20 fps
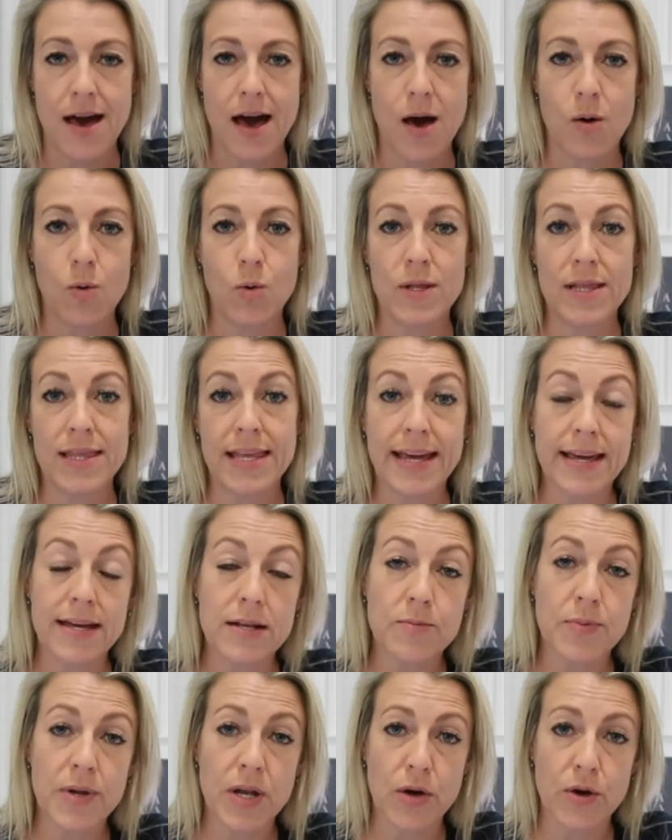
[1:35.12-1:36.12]
I will link
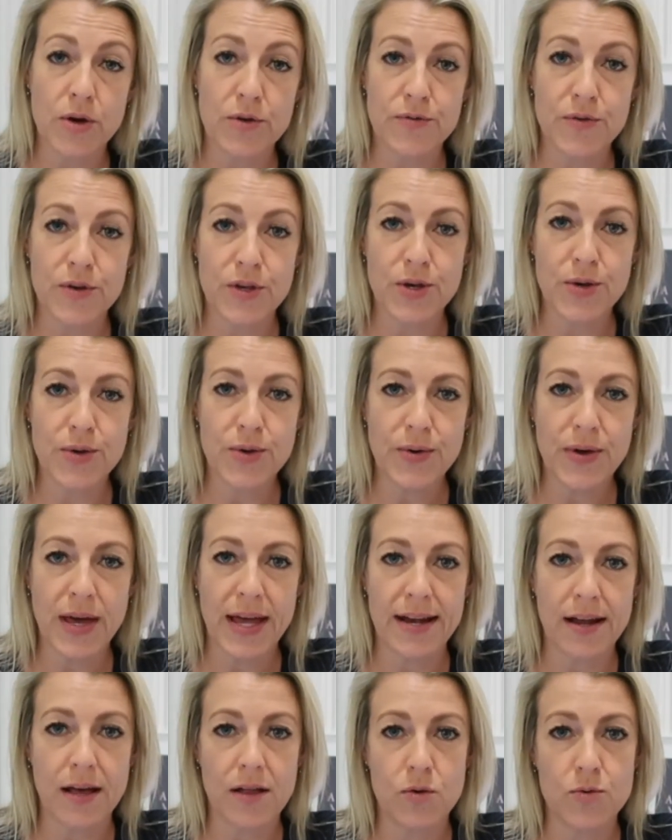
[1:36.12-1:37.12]
it below for you,
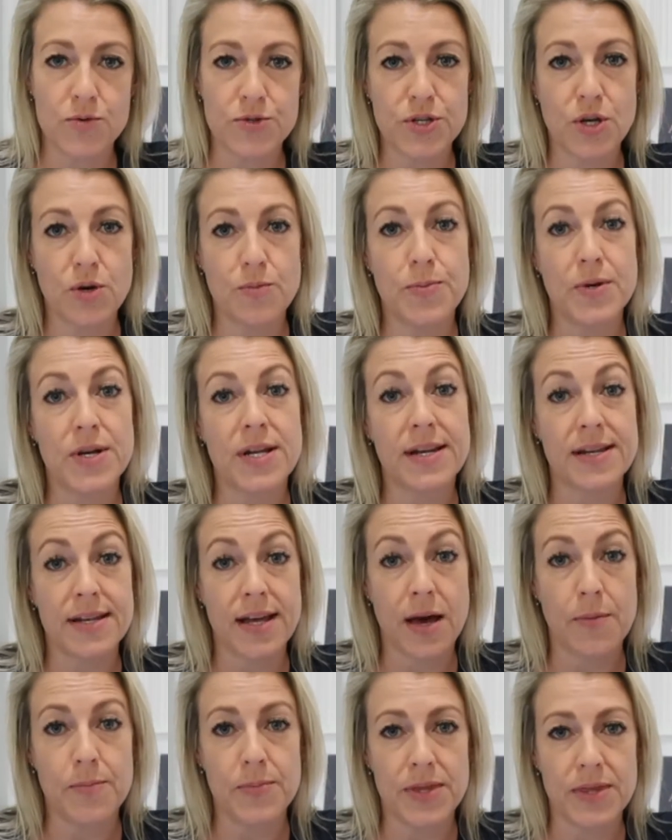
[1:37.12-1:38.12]
and I'll also put it
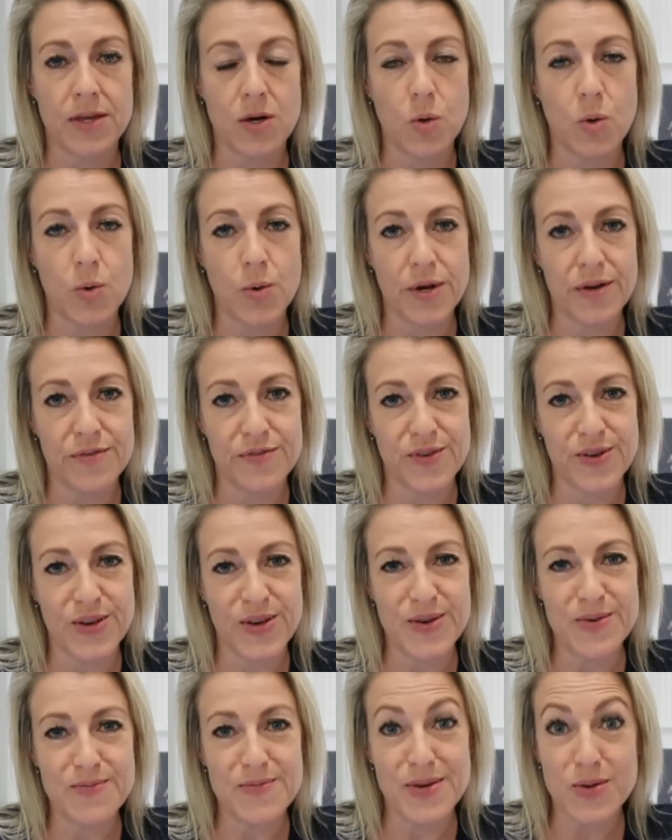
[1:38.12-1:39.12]
up in the corner for
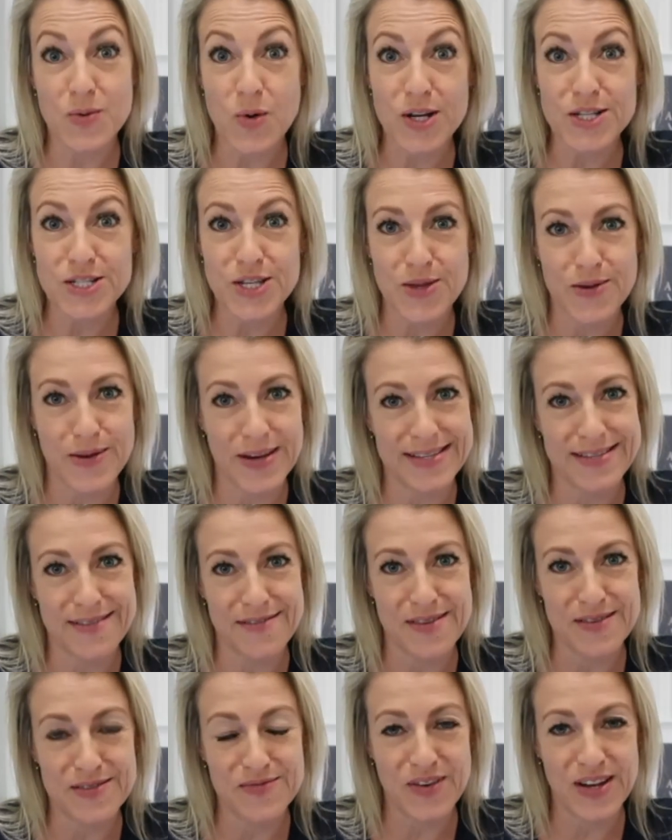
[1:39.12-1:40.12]
you, but watch the rest of
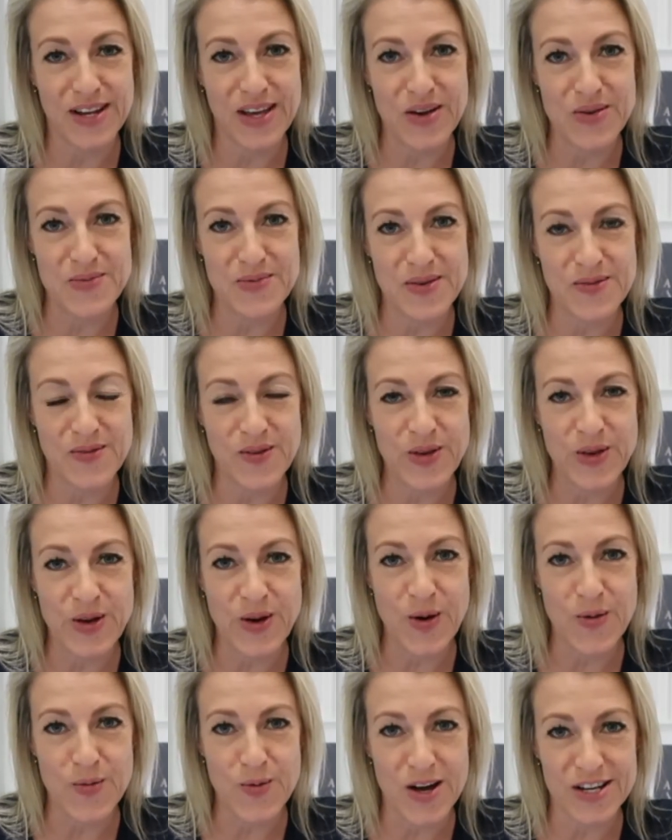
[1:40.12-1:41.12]
this video before you
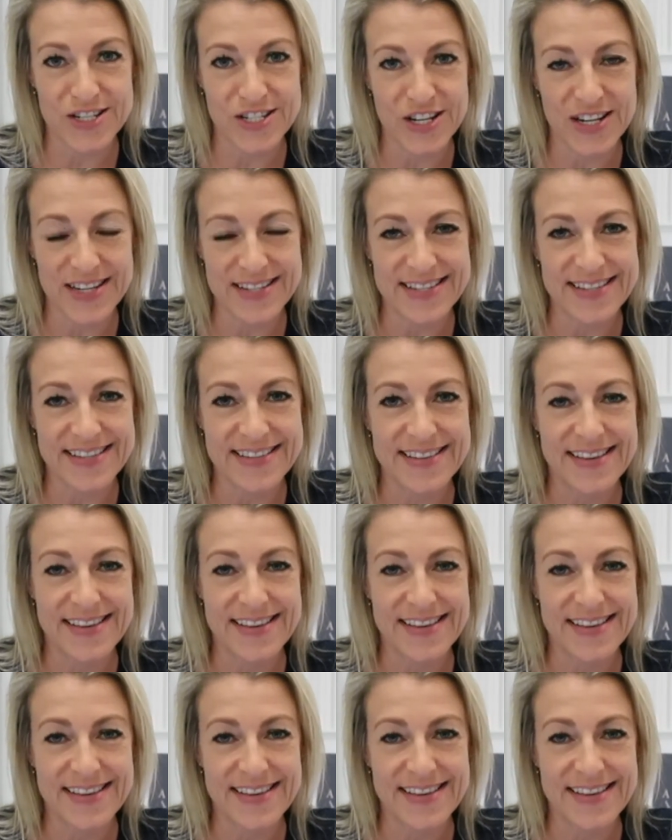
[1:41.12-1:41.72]
go watch it.